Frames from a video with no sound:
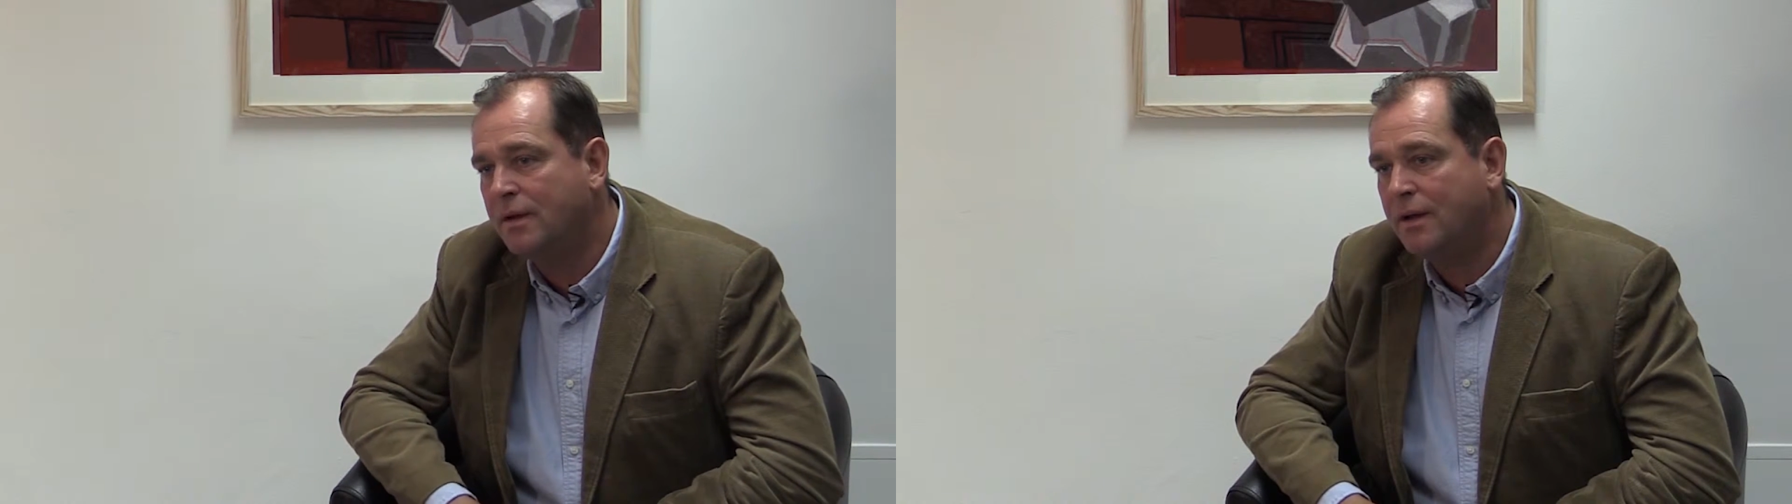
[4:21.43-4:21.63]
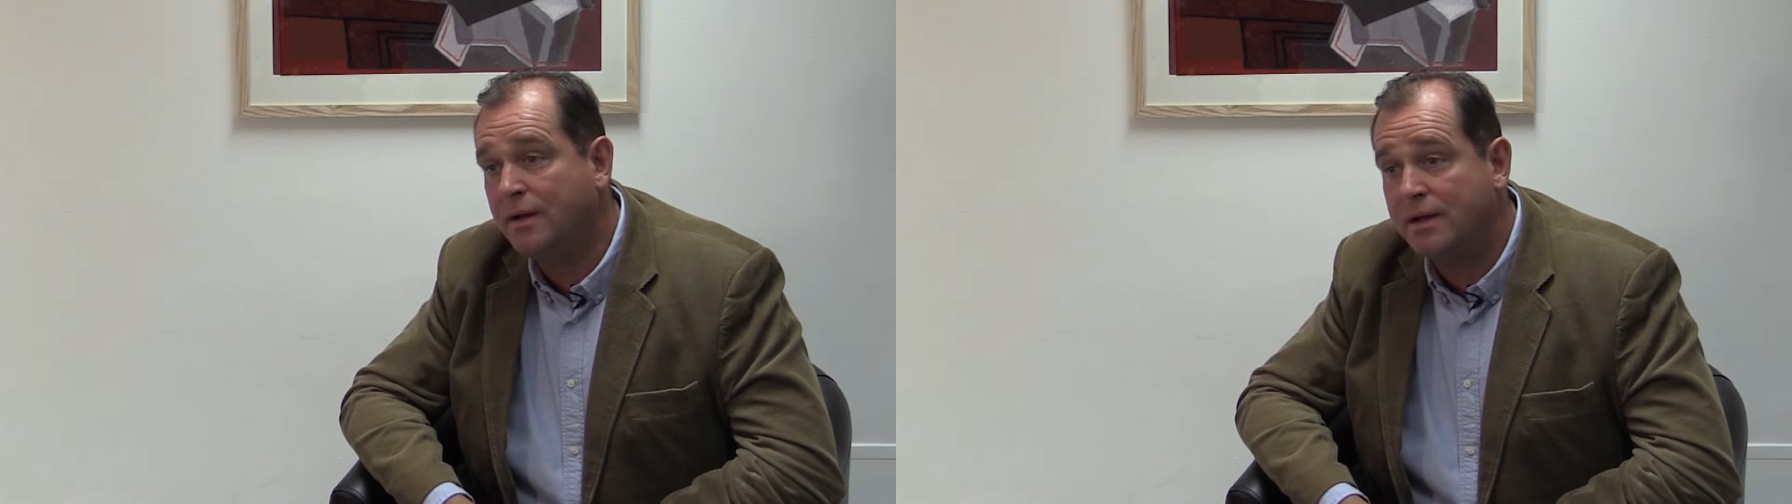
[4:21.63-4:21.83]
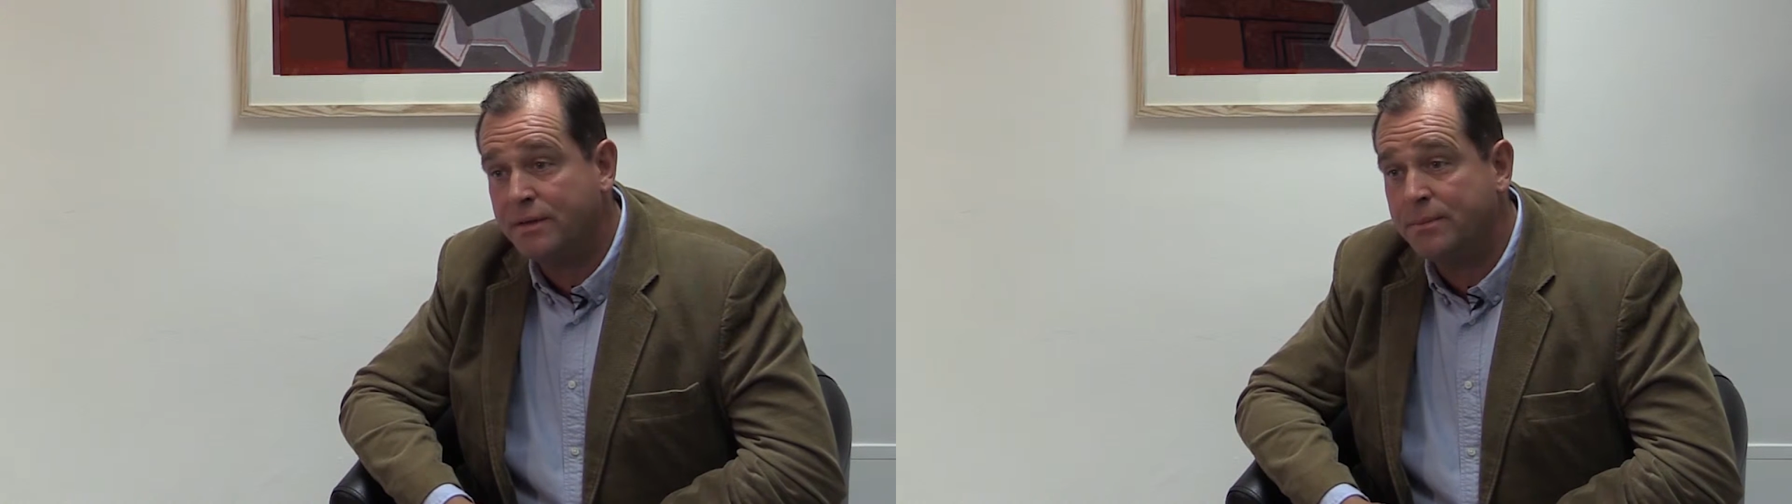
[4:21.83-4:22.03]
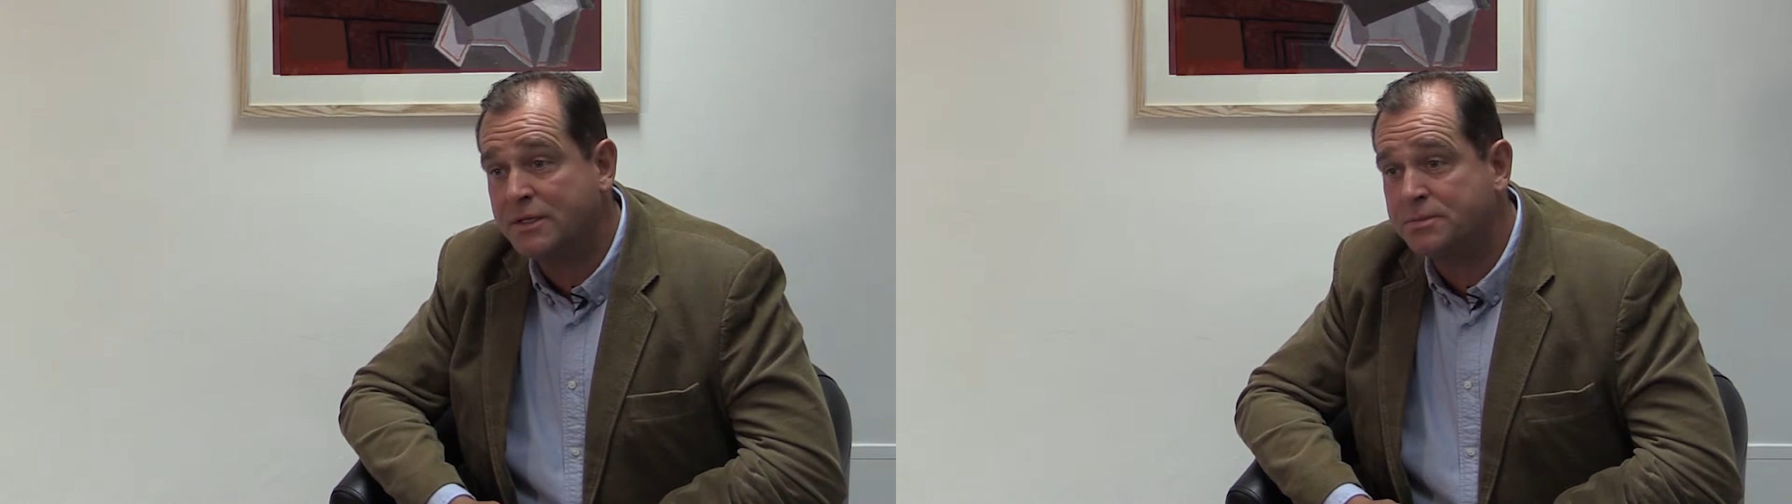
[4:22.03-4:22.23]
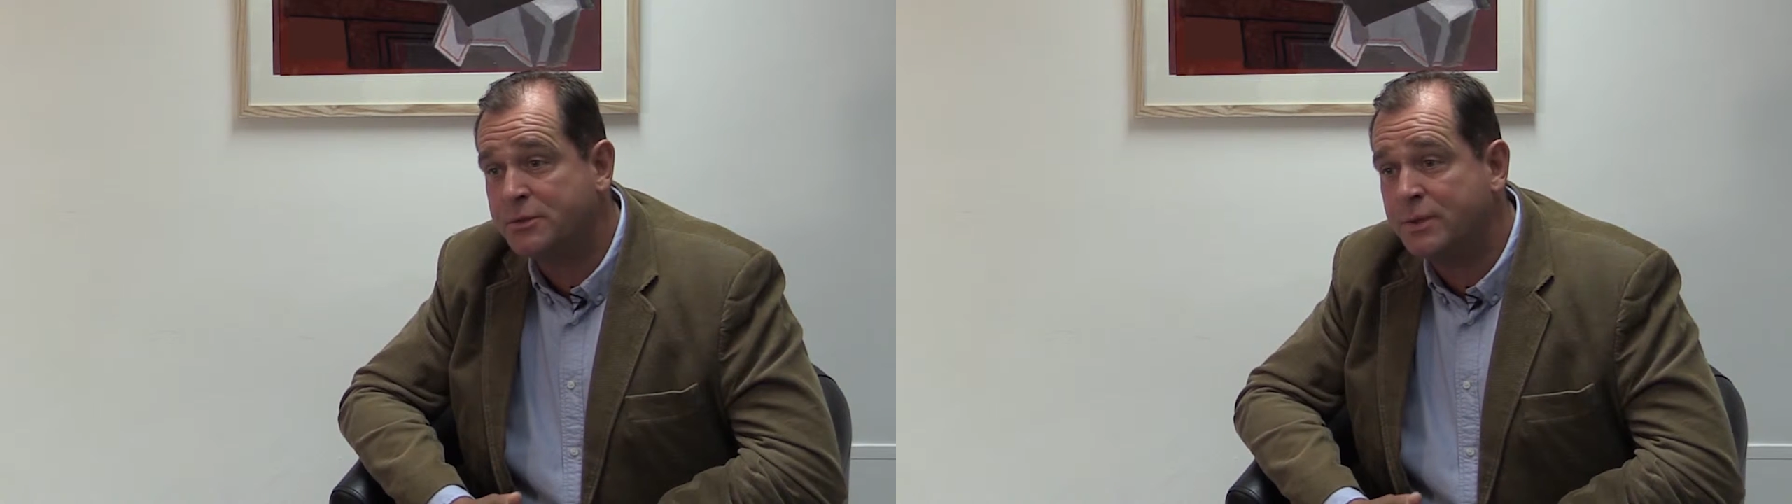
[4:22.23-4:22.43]
I liked the
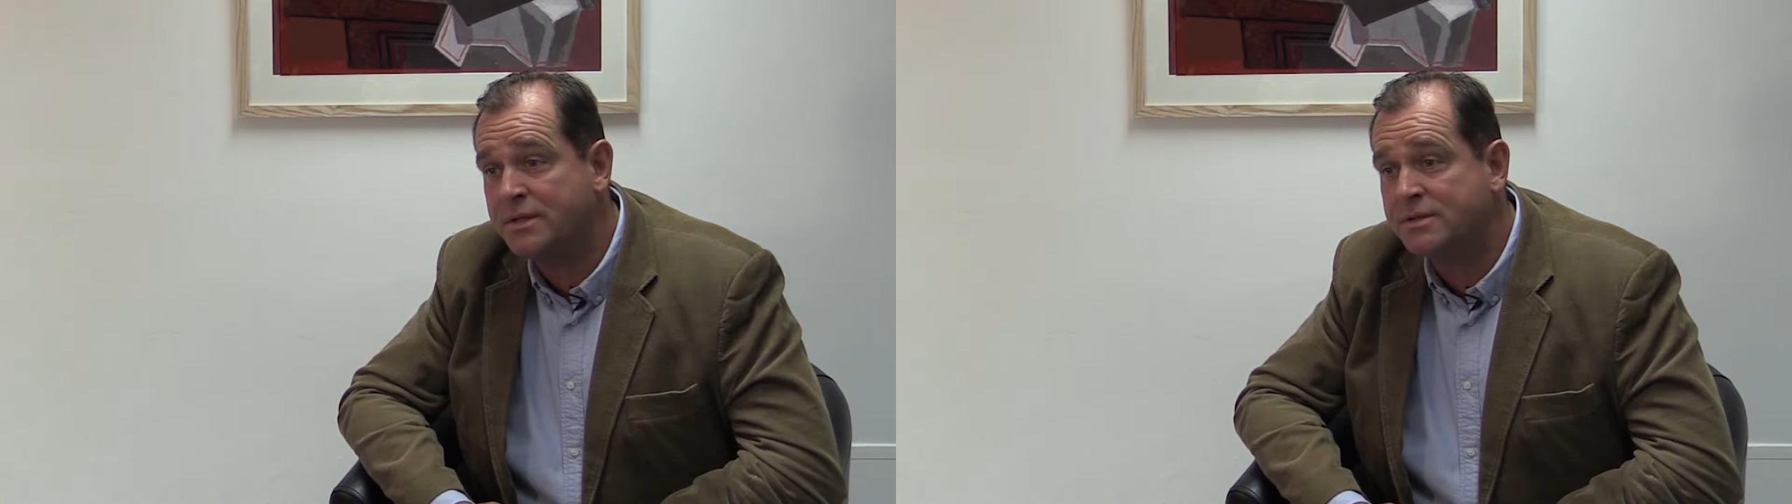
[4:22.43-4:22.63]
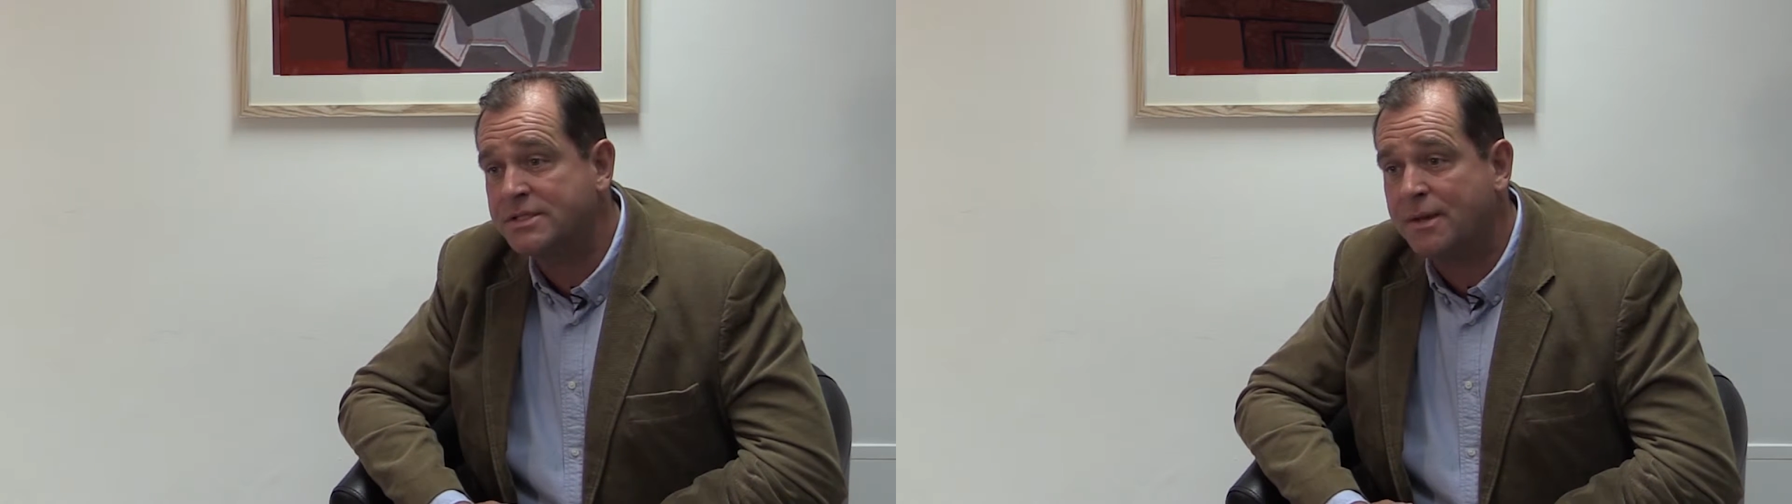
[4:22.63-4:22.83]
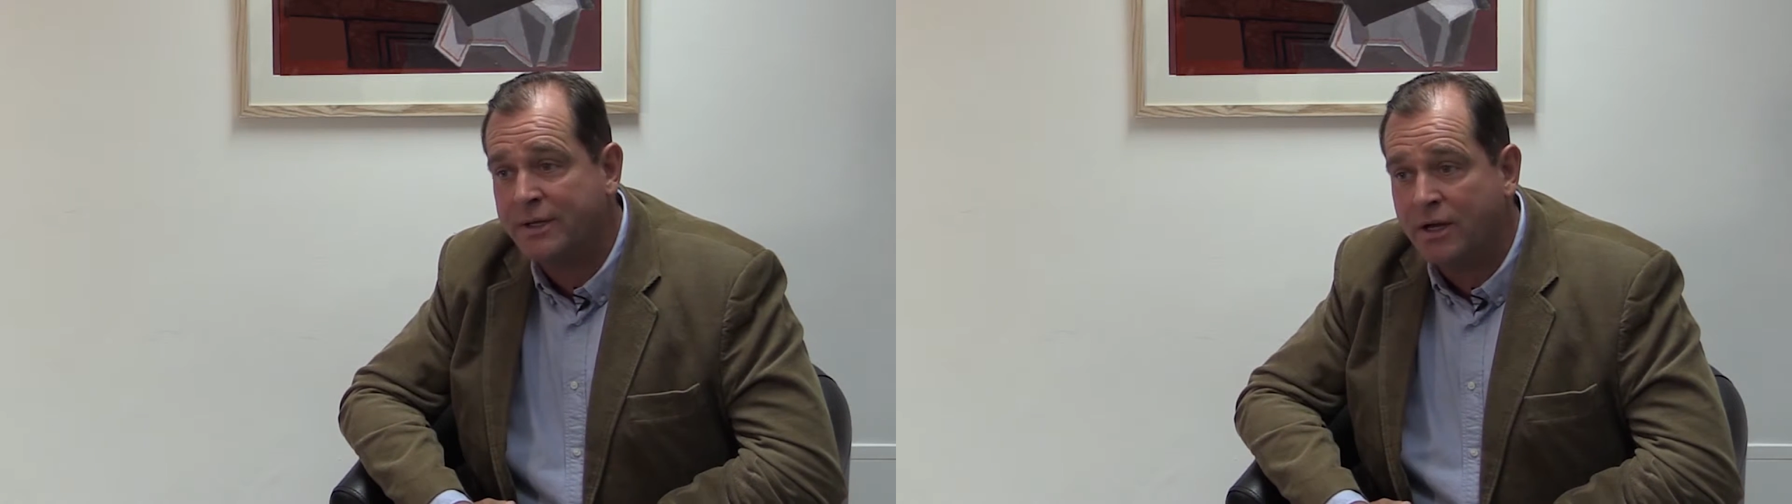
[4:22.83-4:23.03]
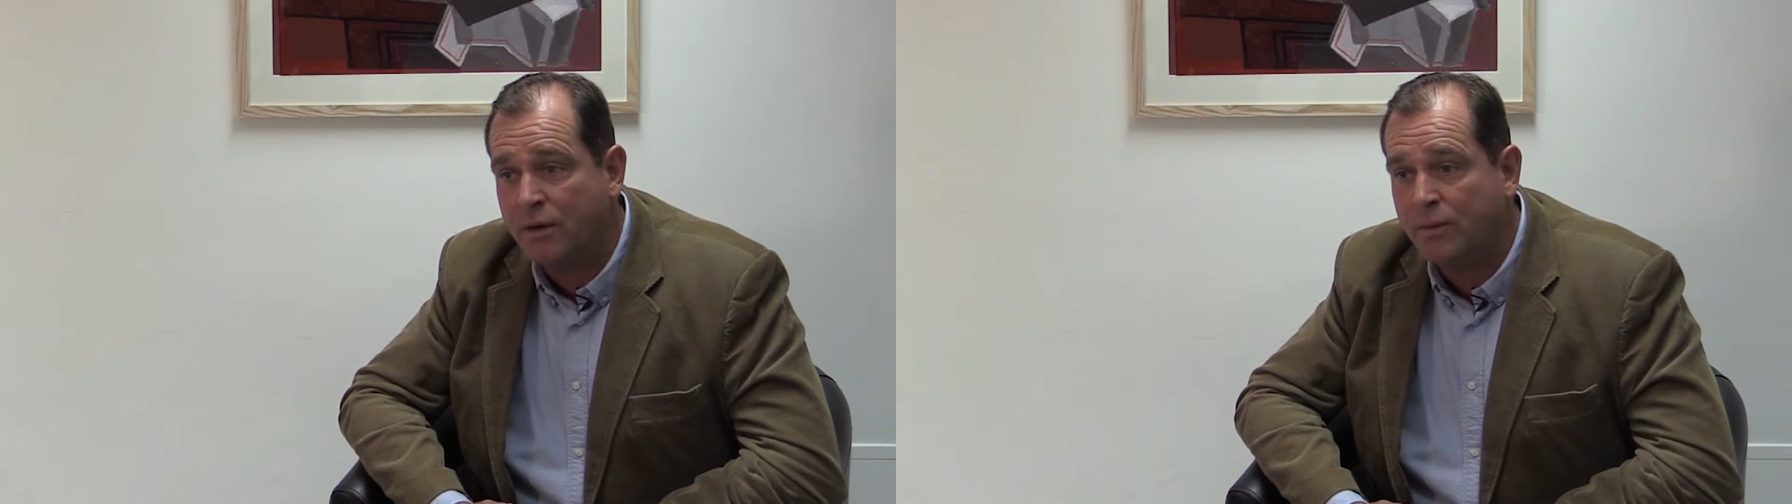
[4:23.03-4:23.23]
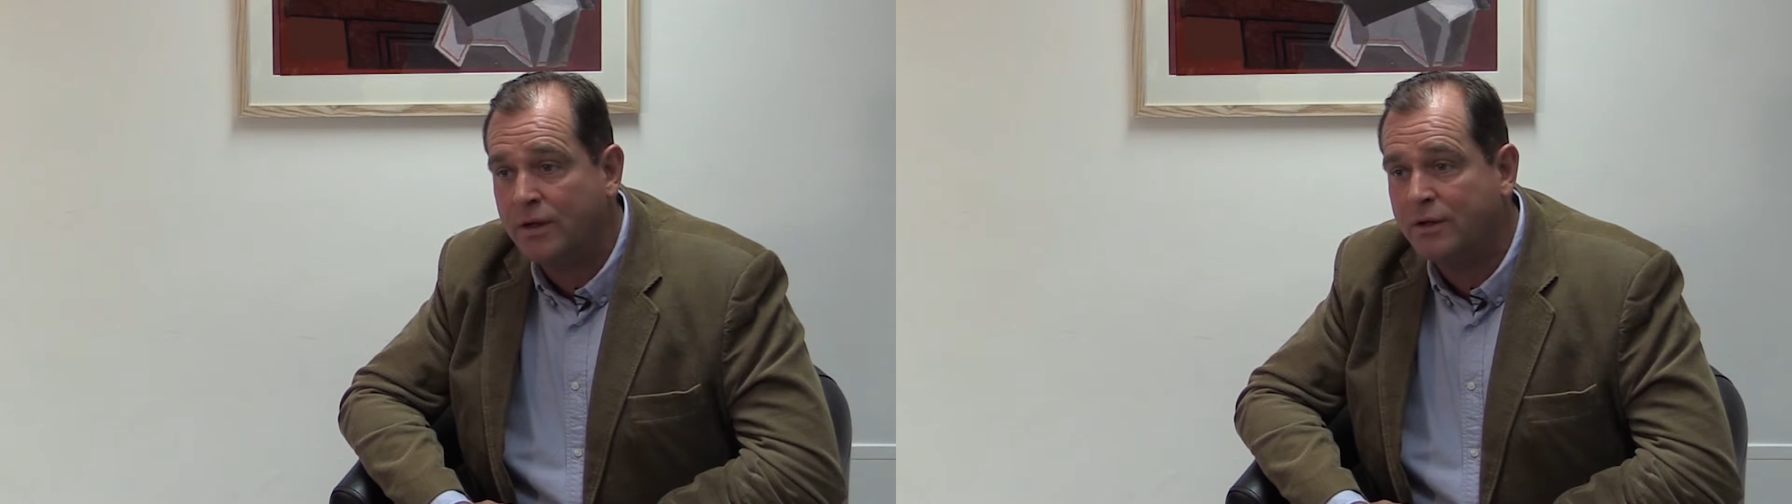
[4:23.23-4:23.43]
mix between the
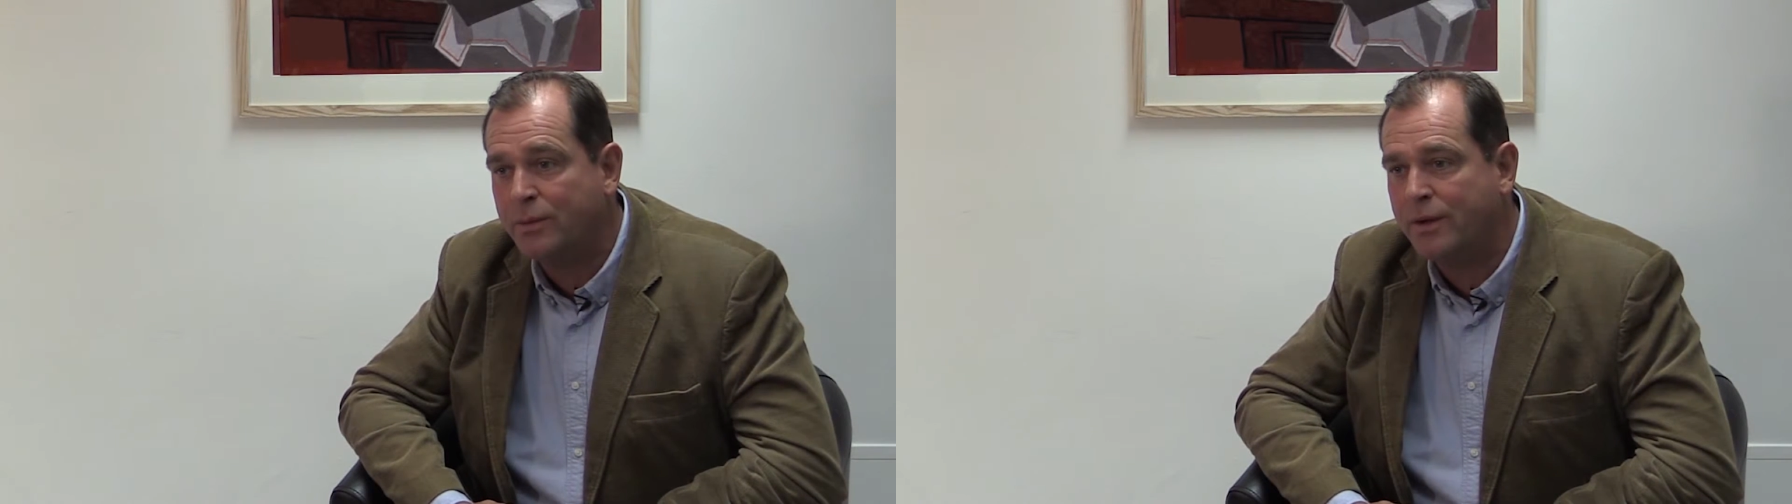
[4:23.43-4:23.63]
seminar work,